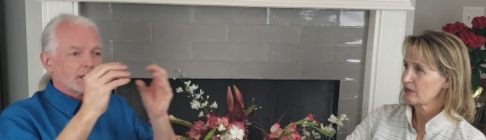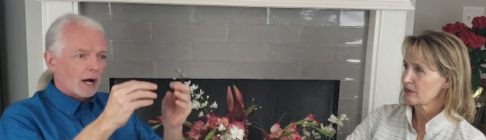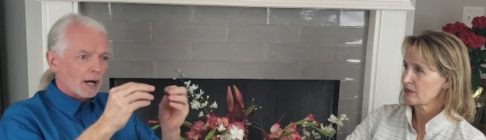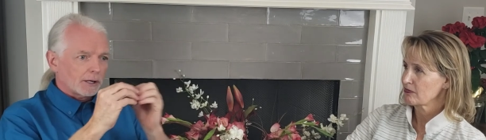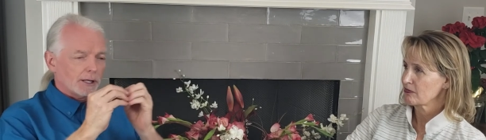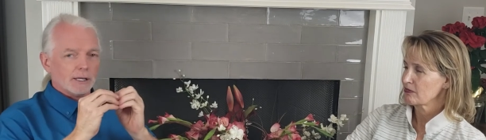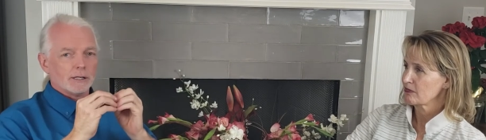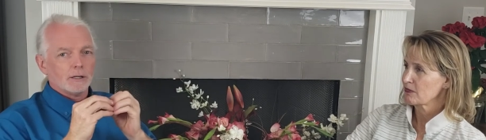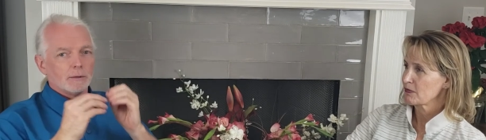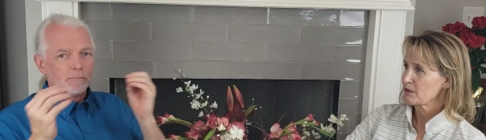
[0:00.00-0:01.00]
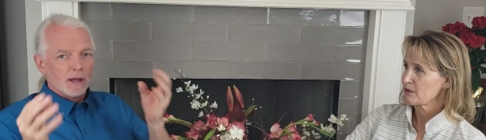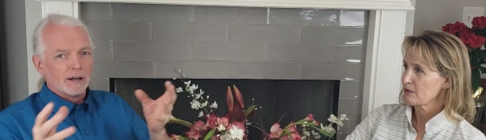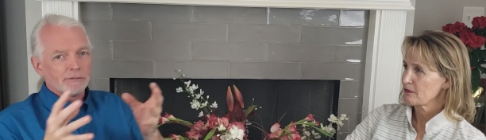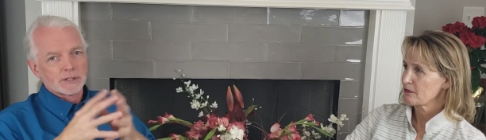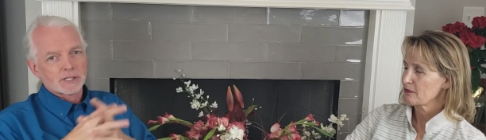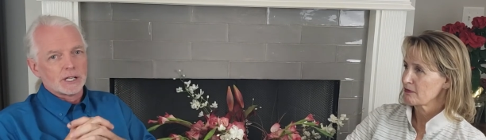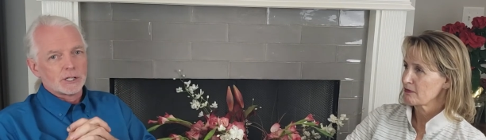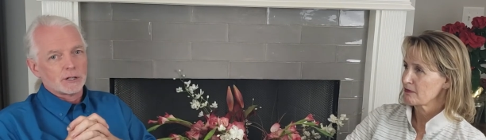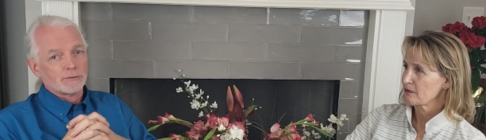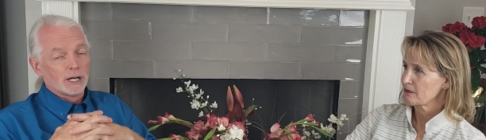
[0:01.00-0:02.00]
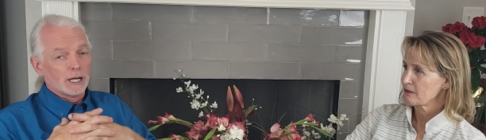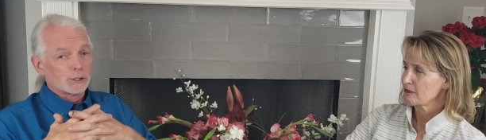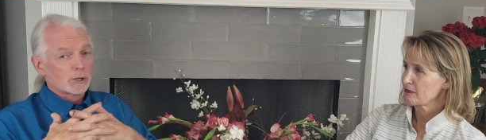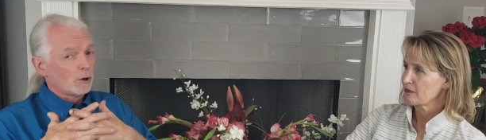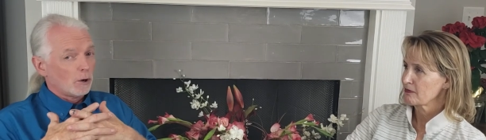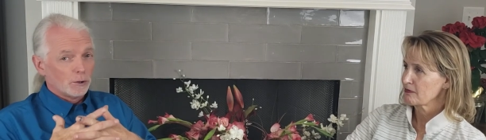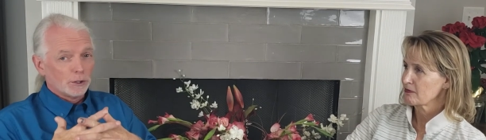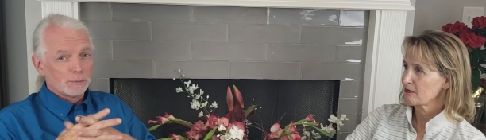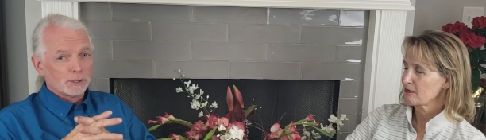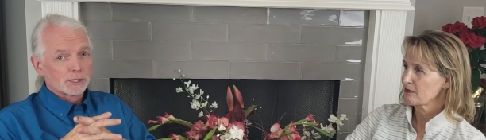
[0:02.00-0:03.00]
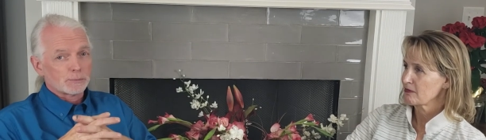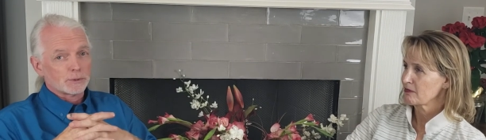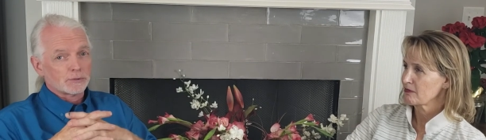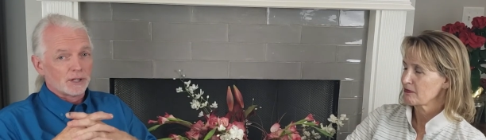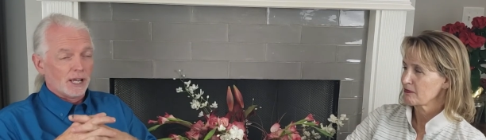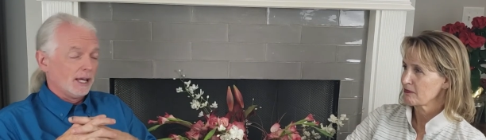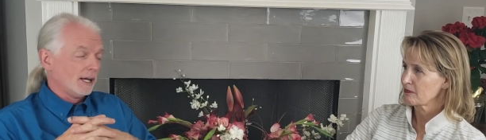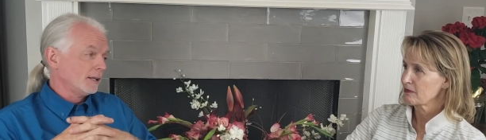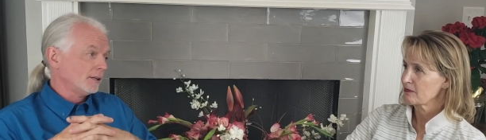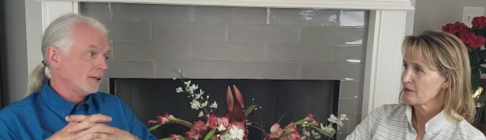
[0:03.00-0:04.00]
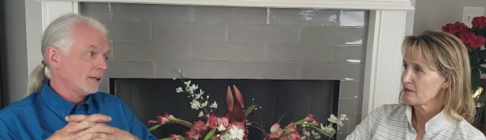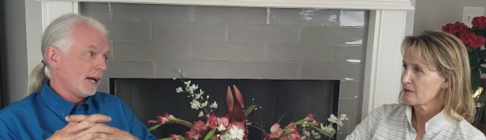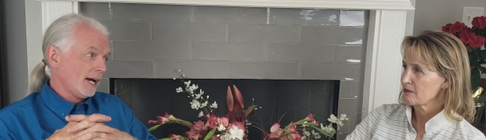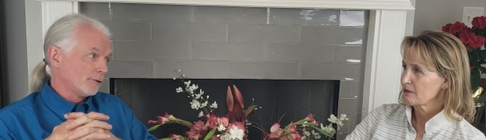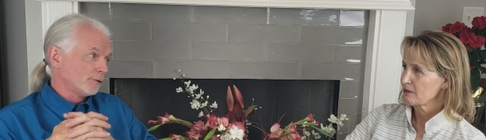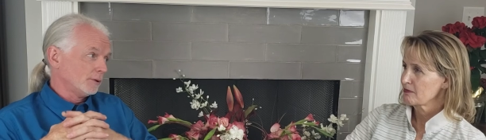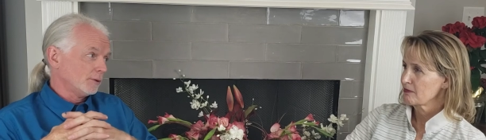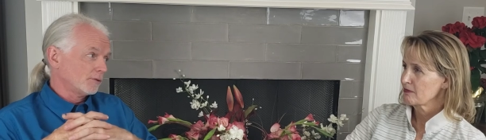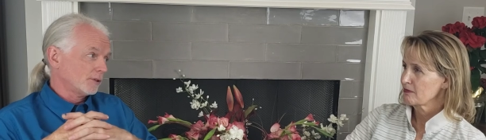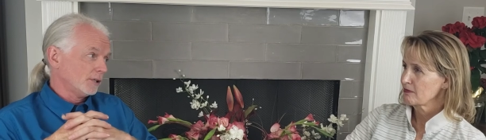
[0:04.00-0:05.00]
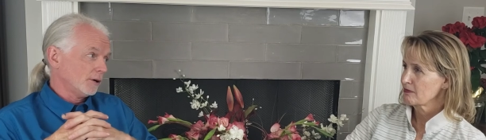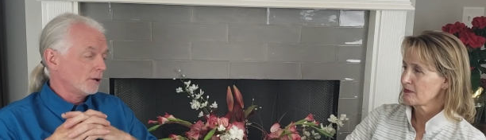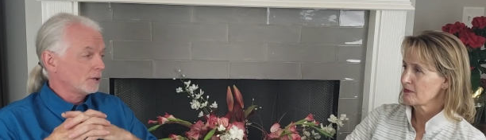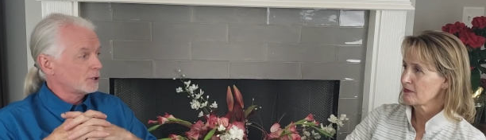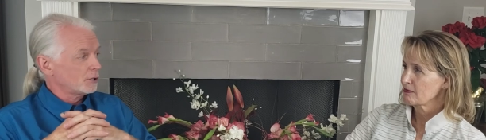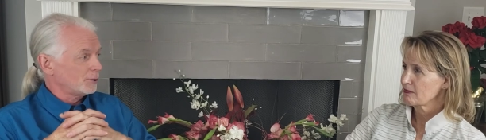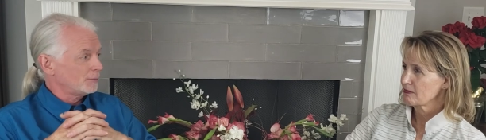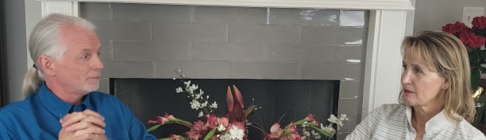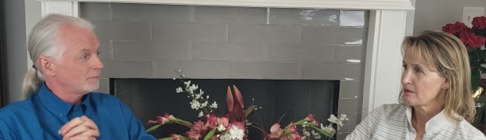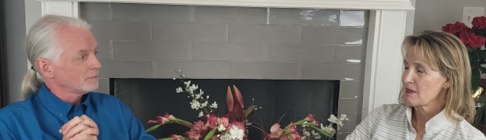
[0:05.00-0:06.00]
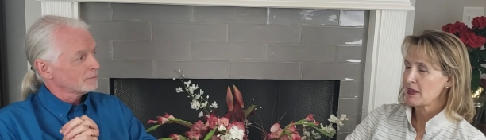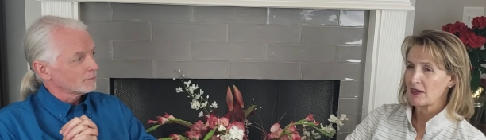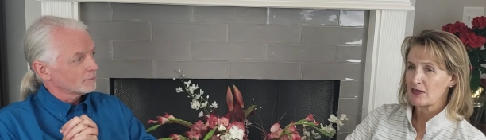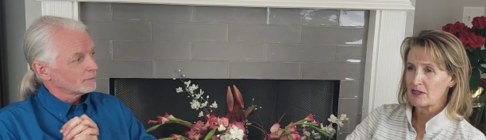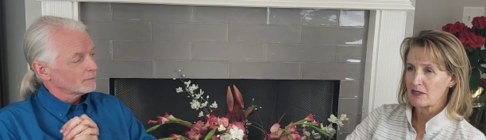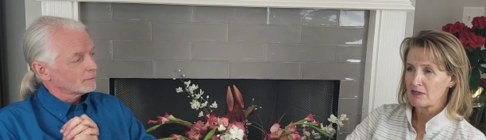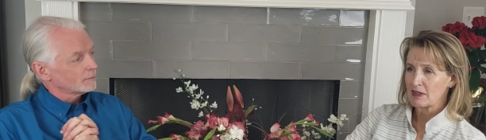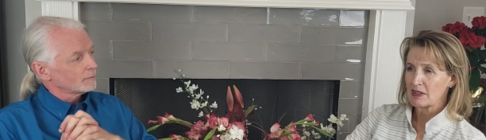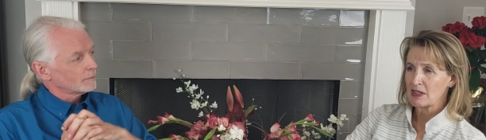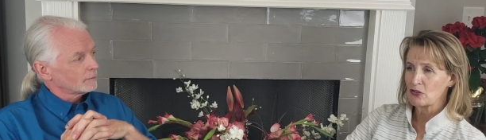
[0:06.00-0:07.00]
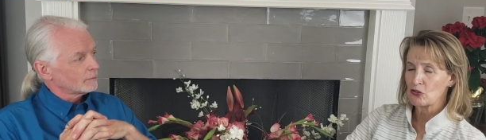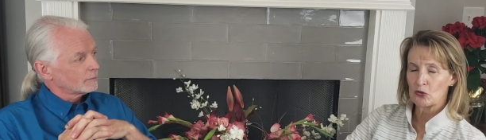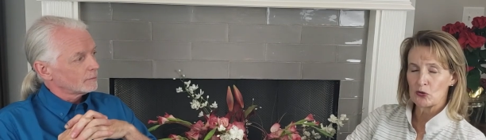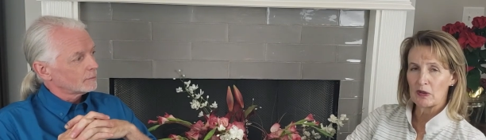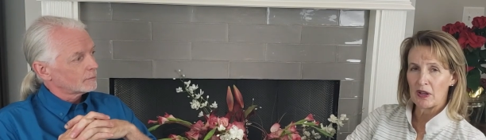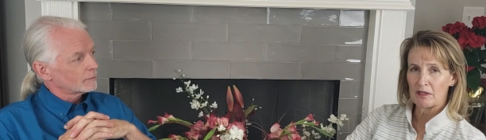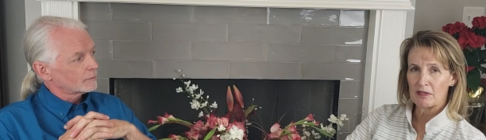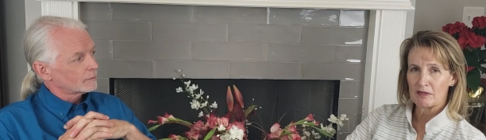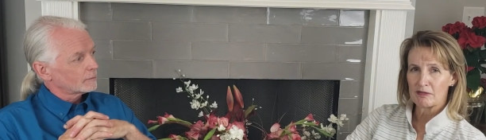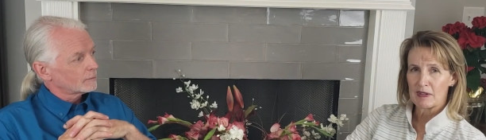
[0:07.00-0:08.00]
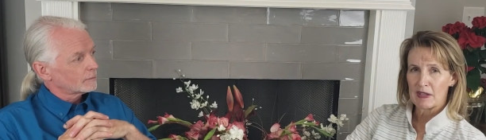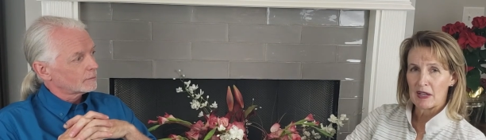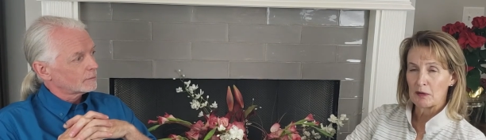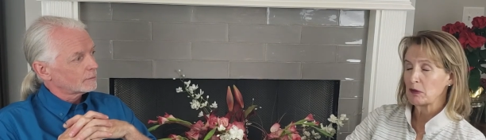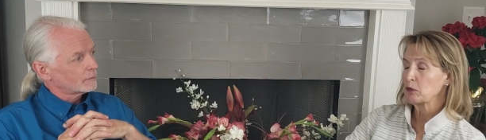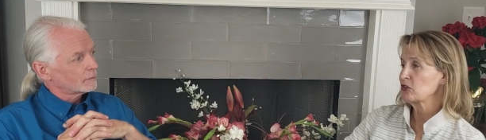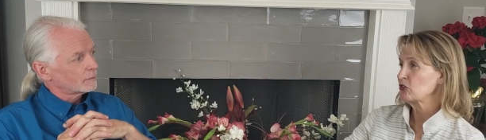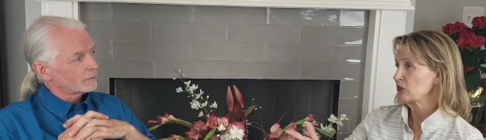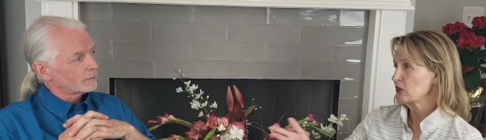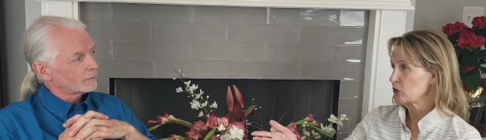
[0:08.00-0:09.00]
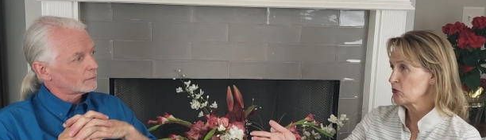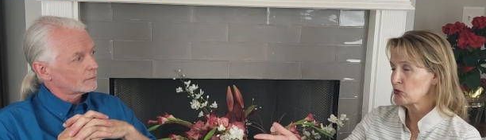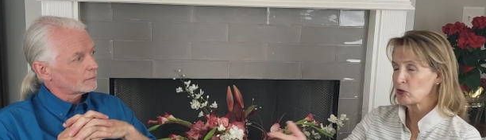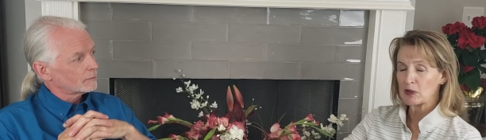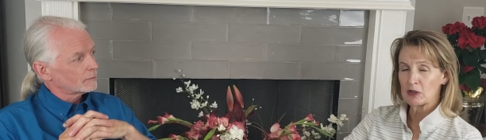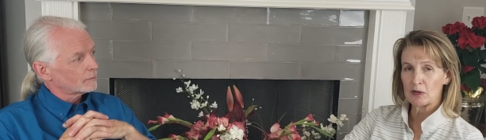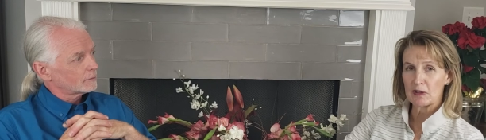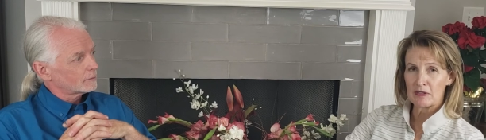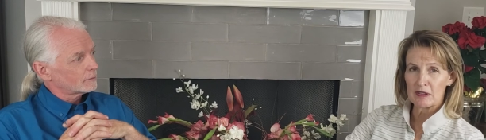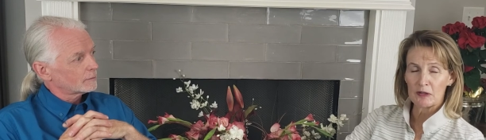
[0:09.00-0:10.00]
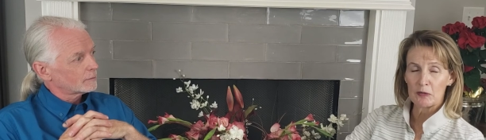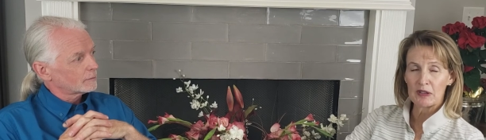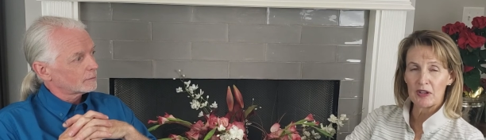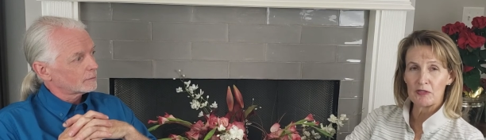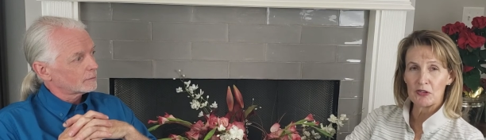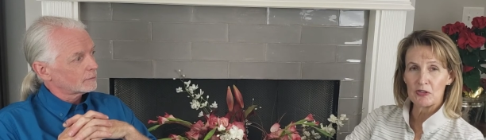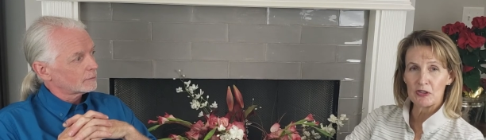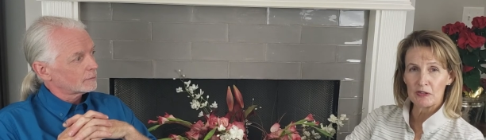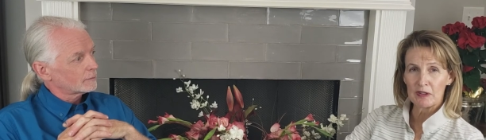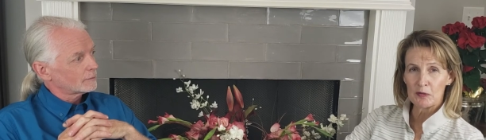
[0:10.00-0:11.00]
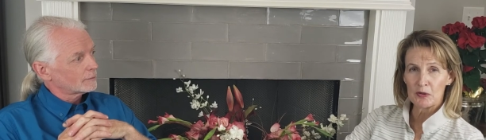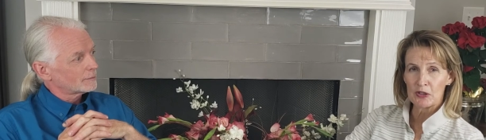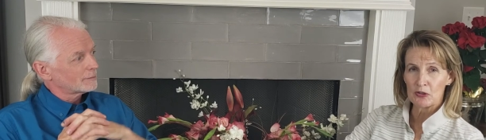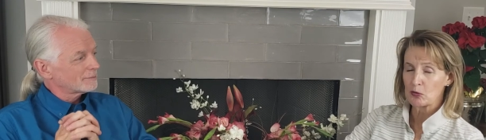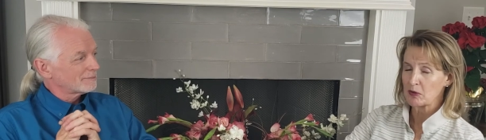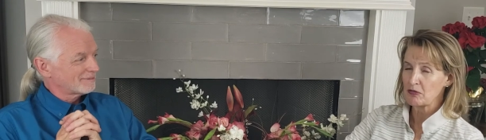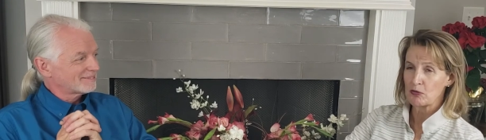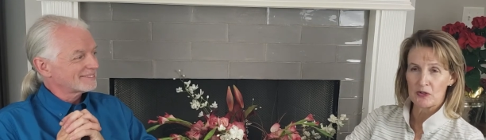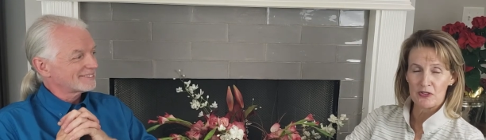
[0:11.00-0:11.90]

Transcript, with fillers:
Speaker 1: God like, manifestation of God's holy principles and attributes in all that you do.
Speaker 2: Yes, and His true love. And we want you to know too here at Grace Healing, we love you dearly. We're here 24